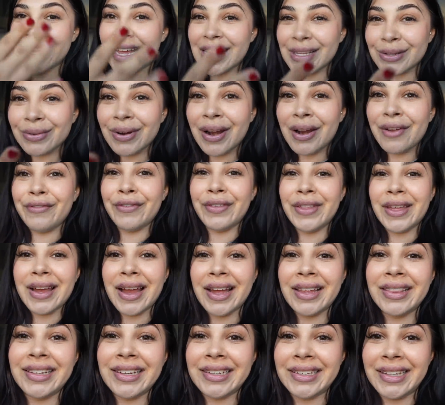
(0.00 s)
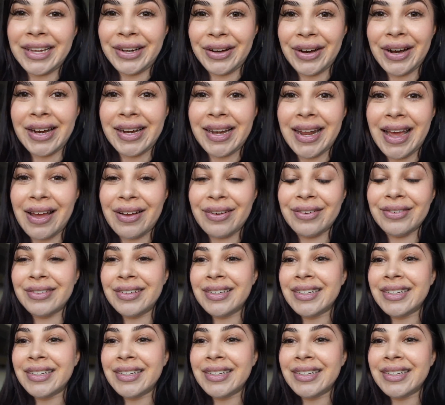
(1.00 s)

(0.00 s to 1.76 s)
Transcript: That's what I feel like I look like right now.